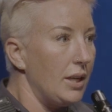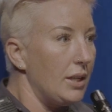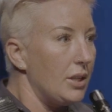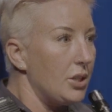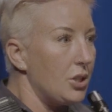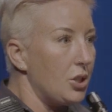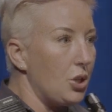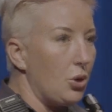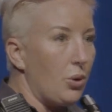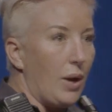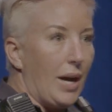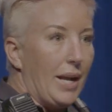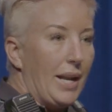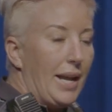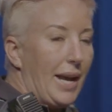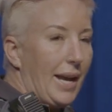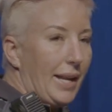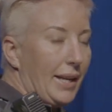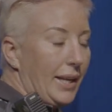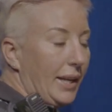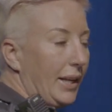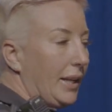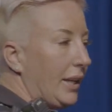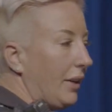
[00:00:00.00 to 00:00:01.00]
So at
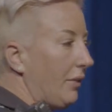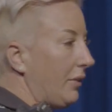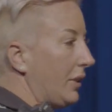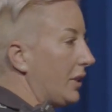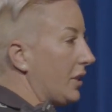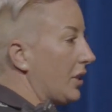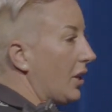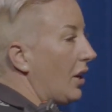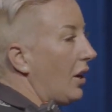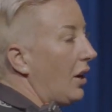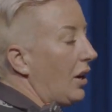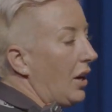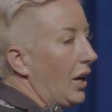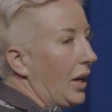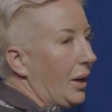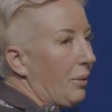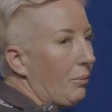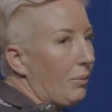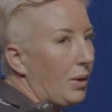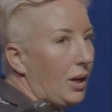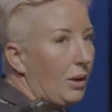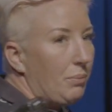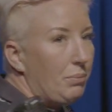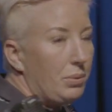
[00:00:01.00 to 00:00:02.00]
any given
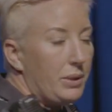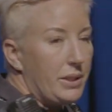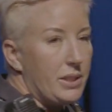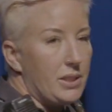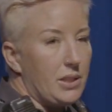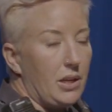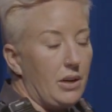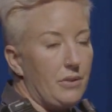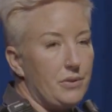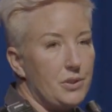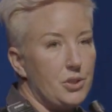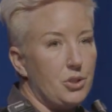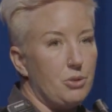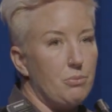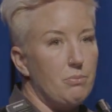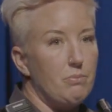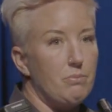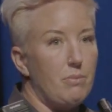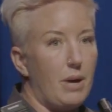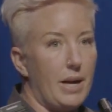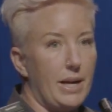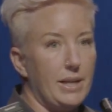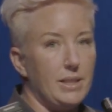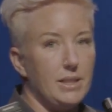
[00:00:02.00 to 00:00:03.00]
time, a police officer
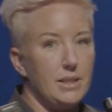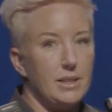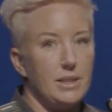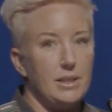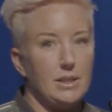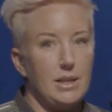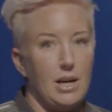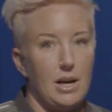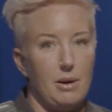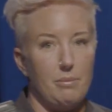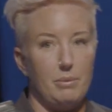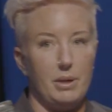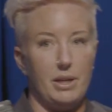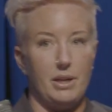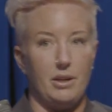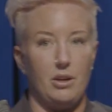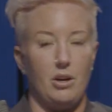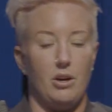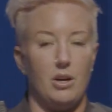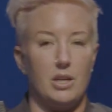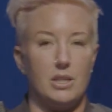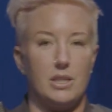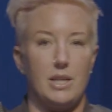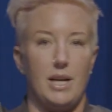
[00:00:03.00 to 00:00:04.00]
might come in
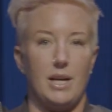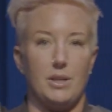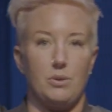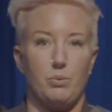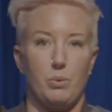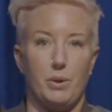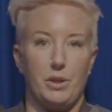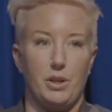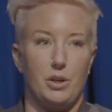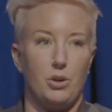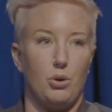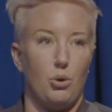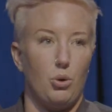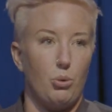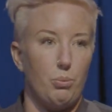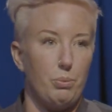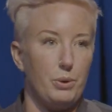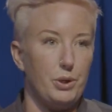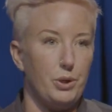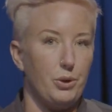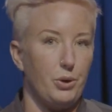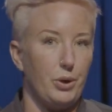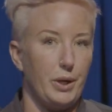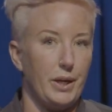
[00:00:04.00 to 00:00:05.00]
contact with an
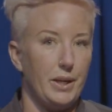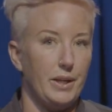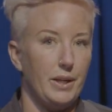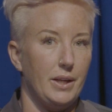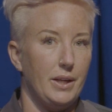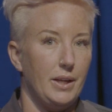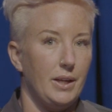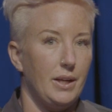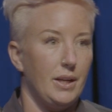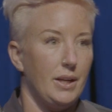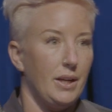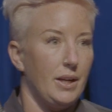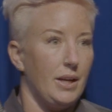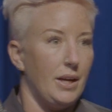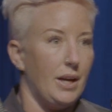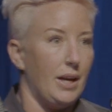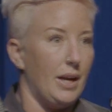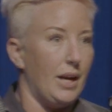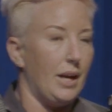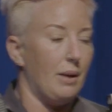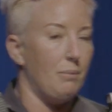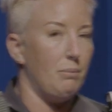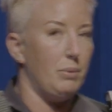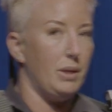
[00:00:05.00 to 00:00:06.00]
opioid
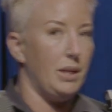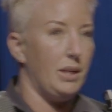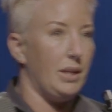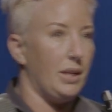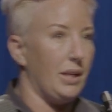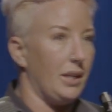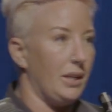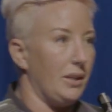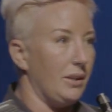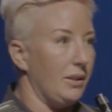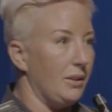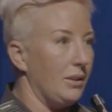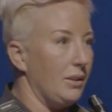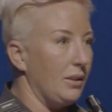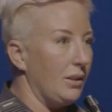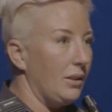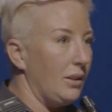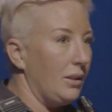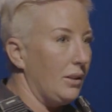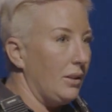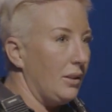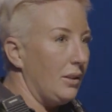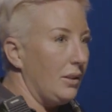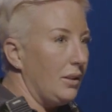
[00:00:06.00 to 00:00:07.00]
and begin
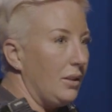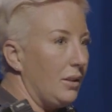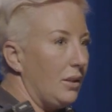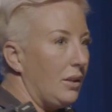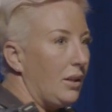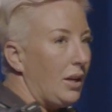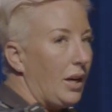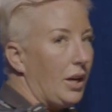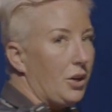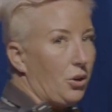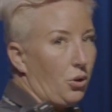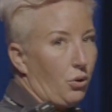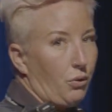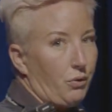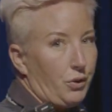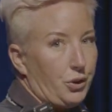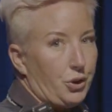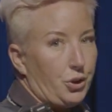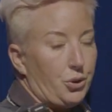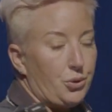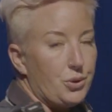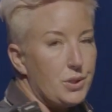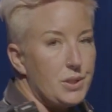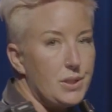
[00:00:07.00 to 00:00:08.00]
an
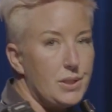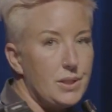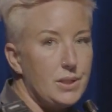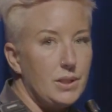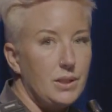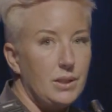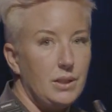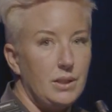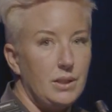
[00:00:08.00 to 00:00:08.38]
overdose.